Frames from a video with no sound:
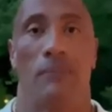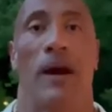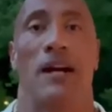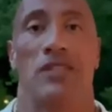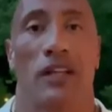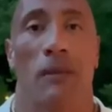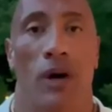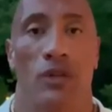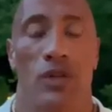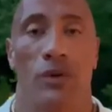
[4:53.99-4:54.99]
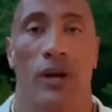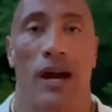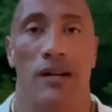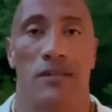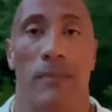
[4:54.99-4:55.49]
I'm passing them on to you
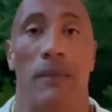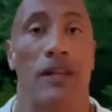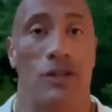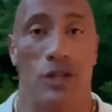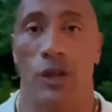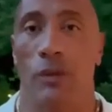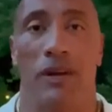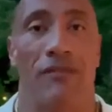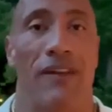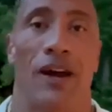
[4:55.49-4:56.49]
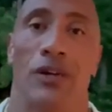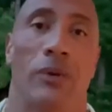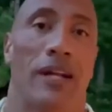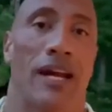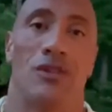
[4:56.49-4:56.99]
guys, and maybe there's a little bit of
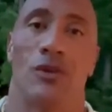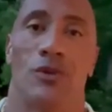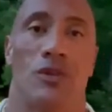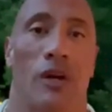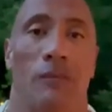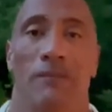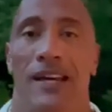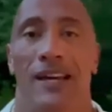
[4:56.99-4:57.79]
value in that too. So,